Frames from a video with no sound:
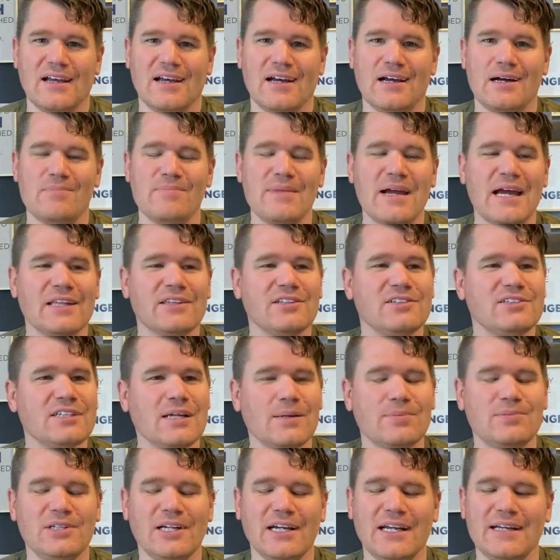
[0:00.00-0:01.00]
Uh, Matthew
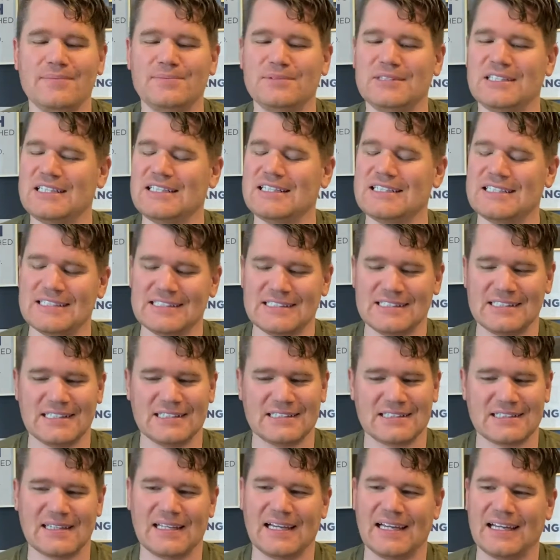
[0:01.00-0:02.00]
chapter 18 is
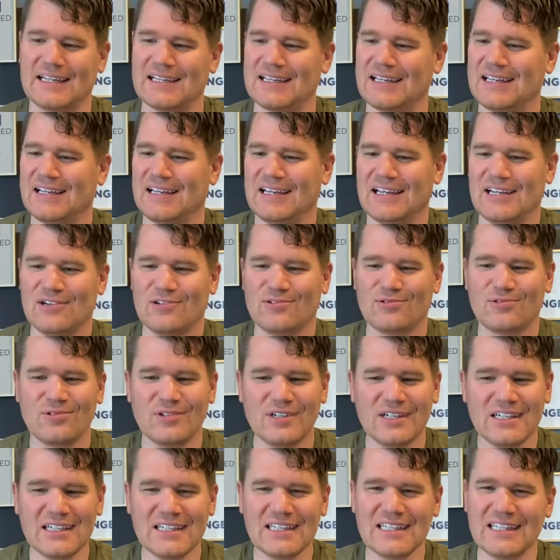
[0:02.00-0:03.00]
this like
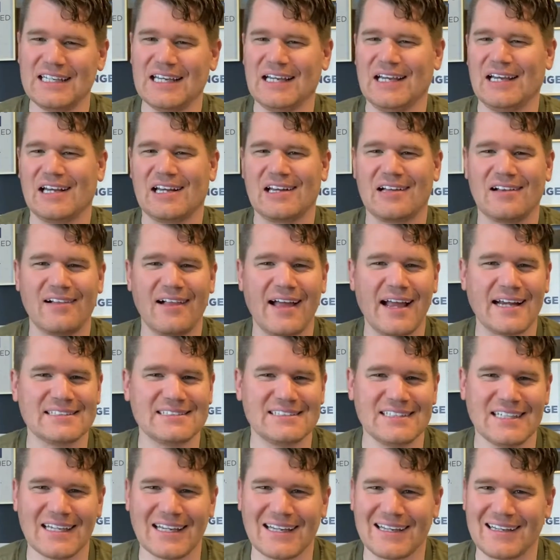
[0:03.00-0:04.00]
really
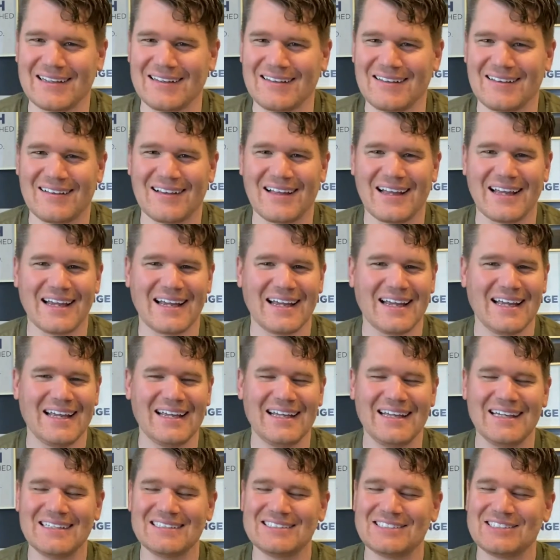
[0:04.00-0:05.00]
eclectic. Like
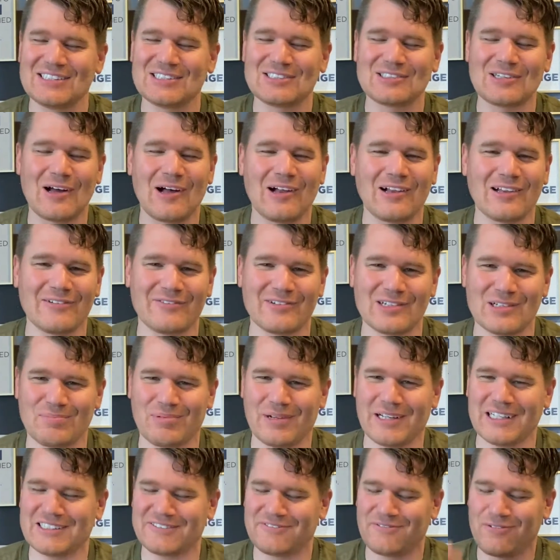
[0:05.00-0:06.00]
it's just all over the
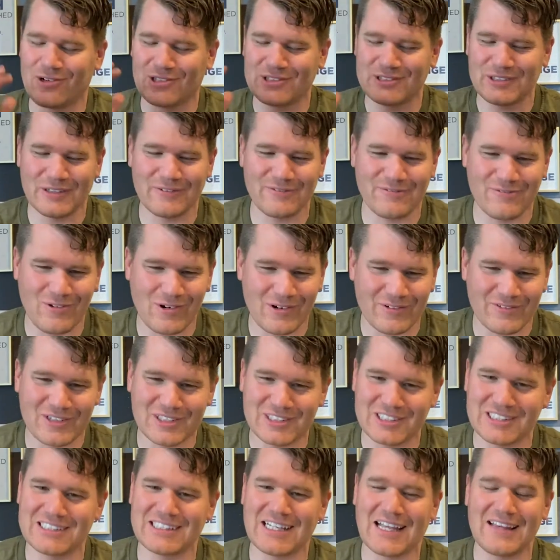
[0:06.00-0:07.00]
place. Four four
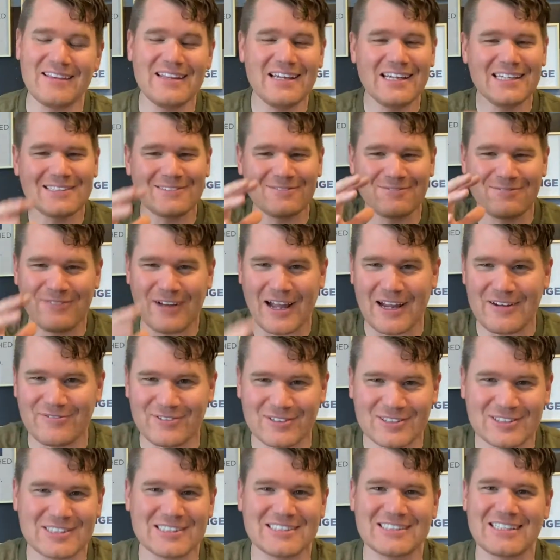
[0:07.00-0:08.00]
verses on this, five
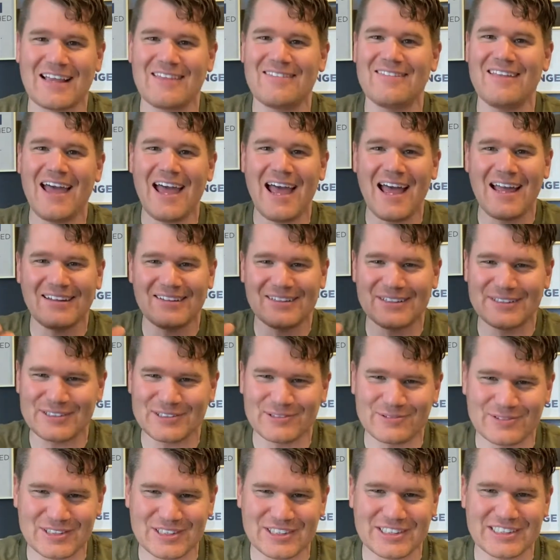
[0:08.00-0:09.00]
verses on that. This
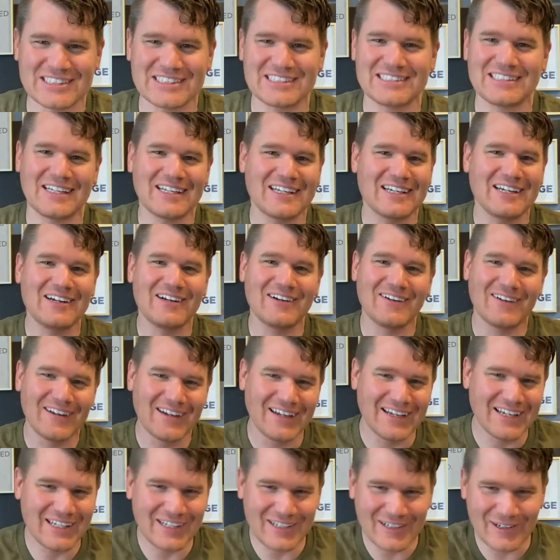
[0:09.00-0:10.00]
is what Jesus said here.
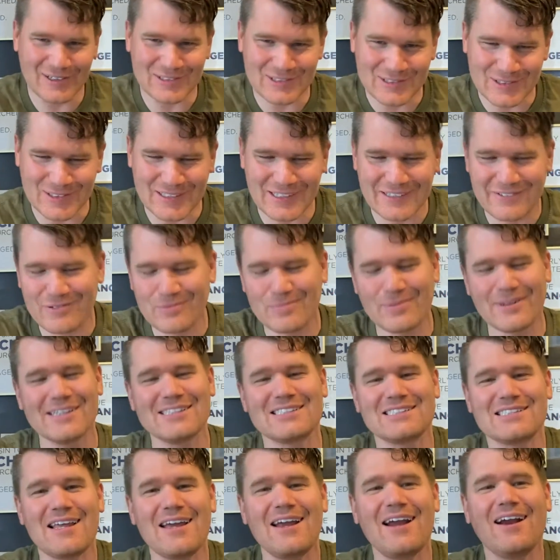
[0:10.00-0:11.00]
He goes to a different
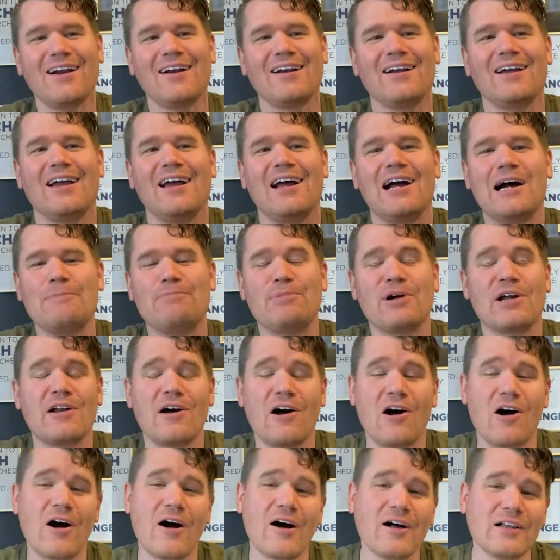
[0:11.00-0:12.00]
place there,
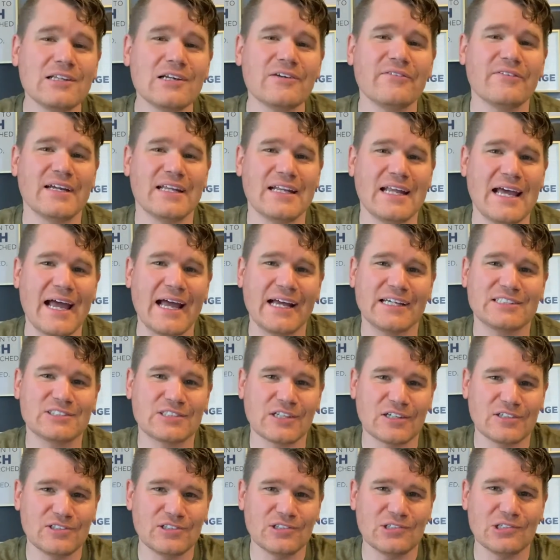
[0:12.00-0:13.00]
but all of it has
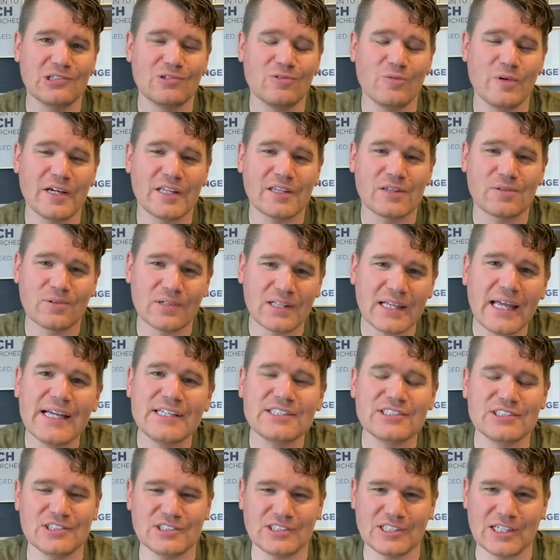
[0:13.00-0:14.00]
to do with
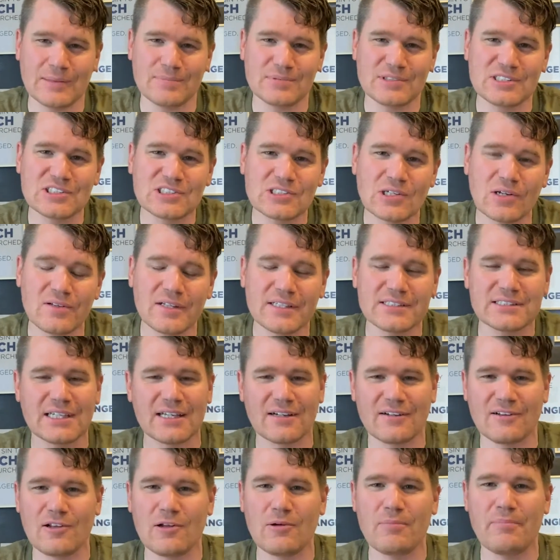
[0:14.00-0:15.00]
relationships. And so let's
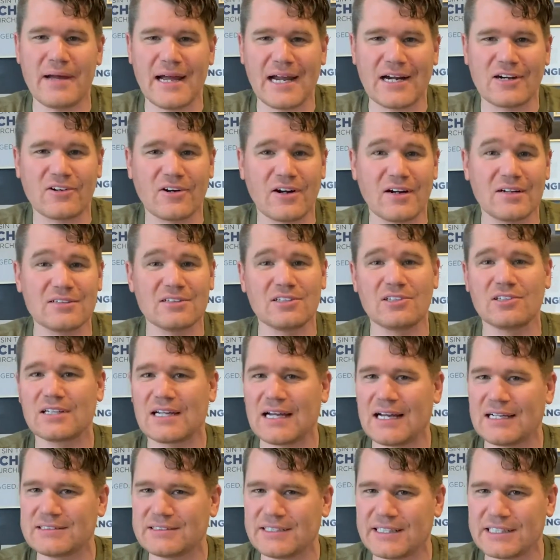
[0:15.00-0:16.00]
get a little background, a little
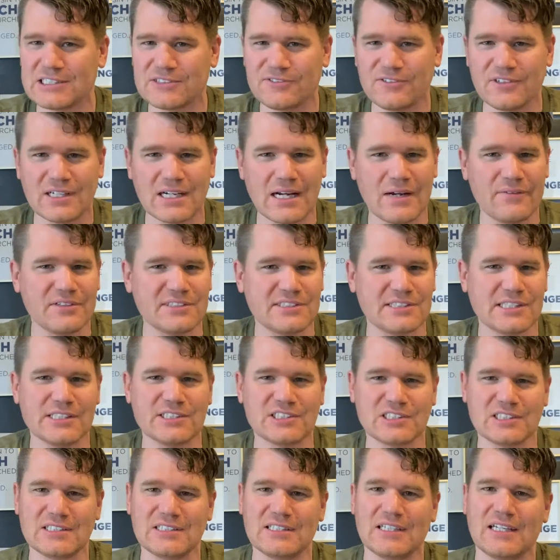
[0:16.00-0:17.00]
context for your
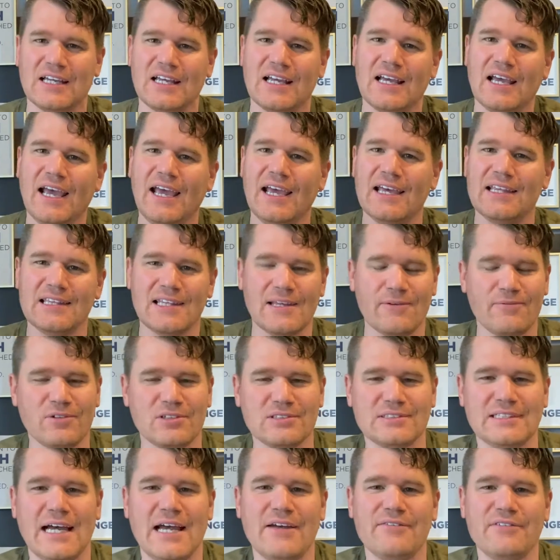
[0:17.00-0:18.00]
conversation, and then
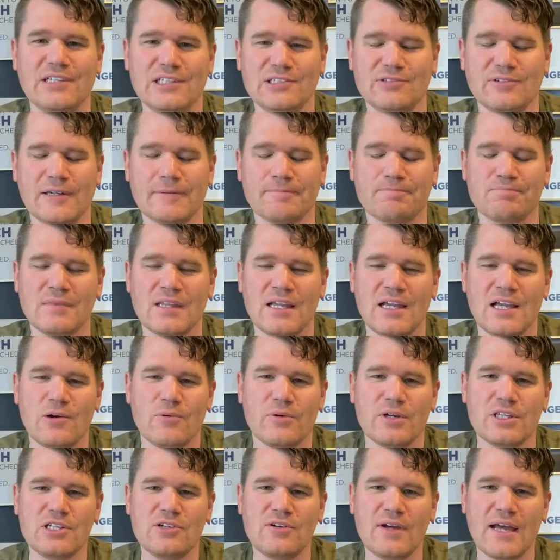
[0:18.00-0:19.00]
we'll dive into it.
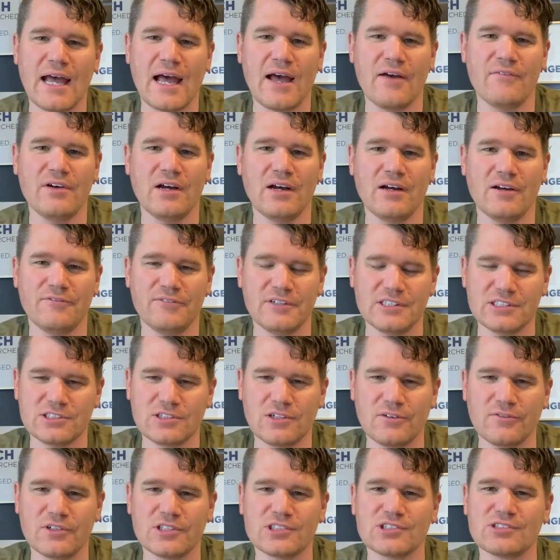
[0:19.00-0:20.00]
Whether you have a
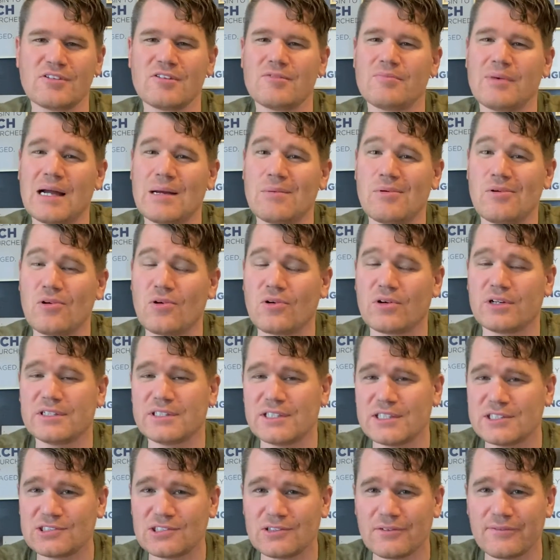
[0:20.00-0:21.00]
physical version of the Bible or a
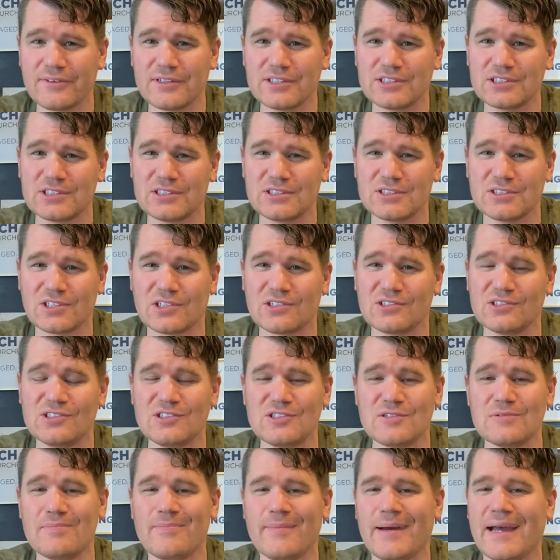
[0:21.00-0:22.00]
digital version, turn
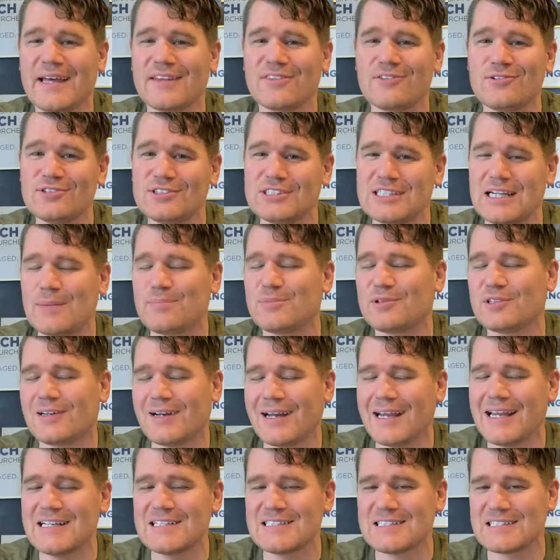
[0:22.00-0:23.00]
to Matthew
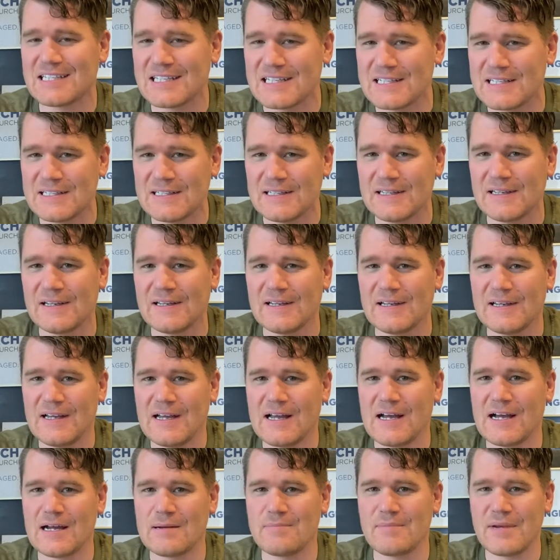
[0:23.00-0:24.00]
chapter 18.
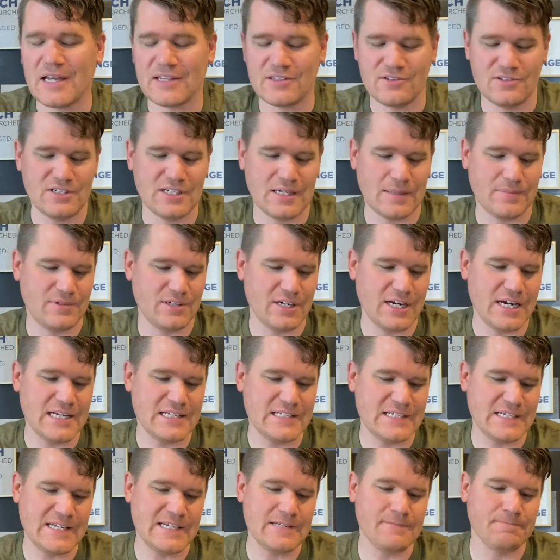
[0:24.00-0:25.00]
Uh, Matthew chapter
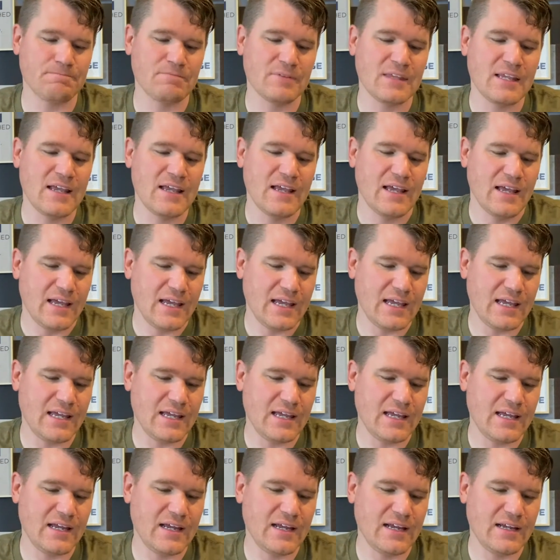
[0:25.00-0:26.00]
18.
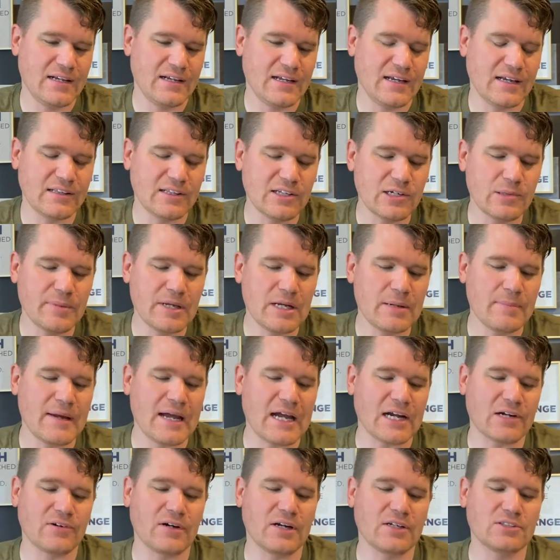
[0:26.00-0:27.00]
And a little bit of
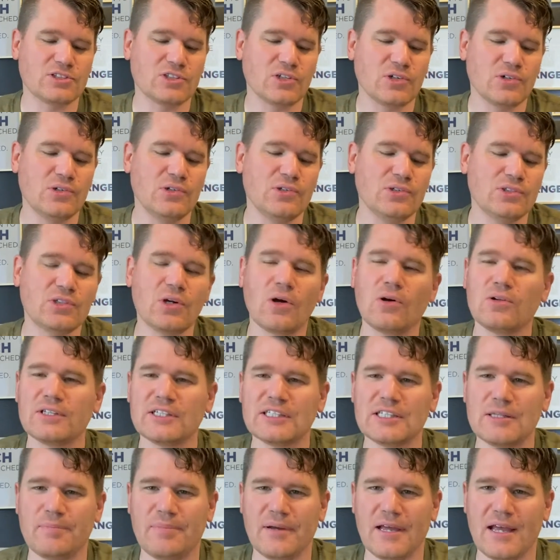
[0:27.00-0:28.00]
background. So, who's
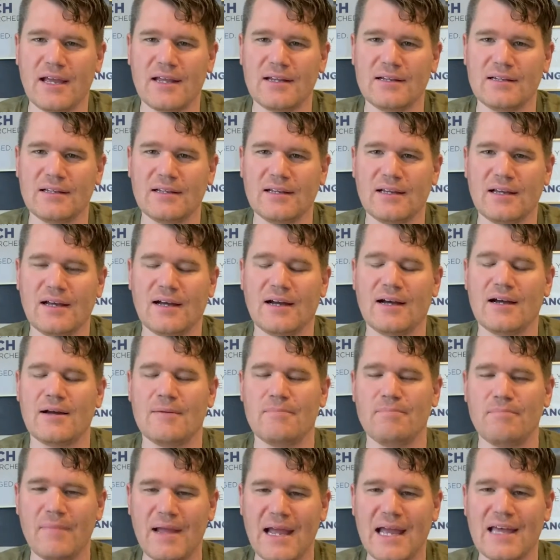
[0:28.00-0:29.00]
holding the pen? Uh,
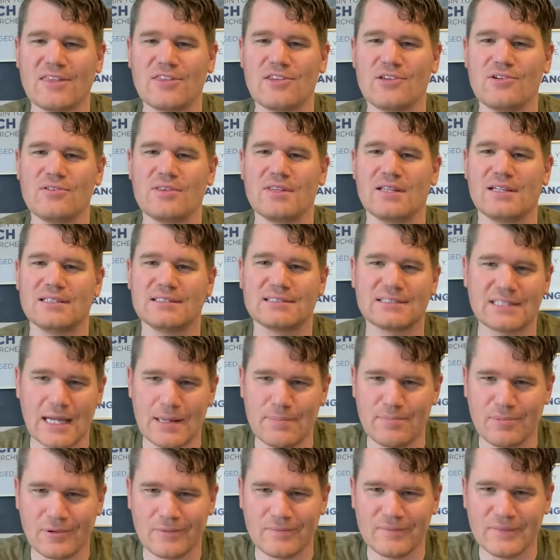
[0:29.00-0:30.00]
Matthew the
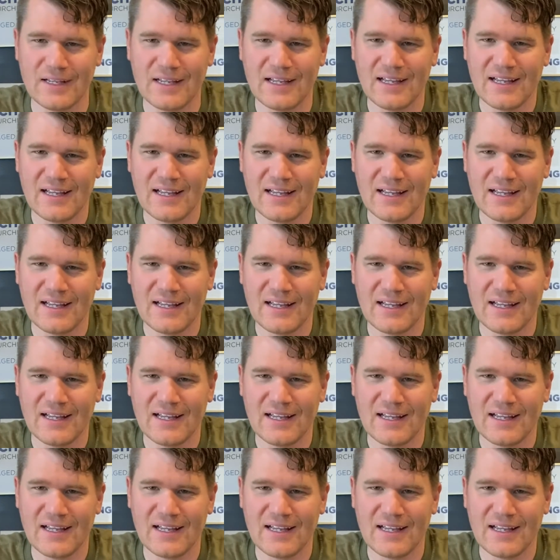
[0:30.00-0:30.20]
disciple.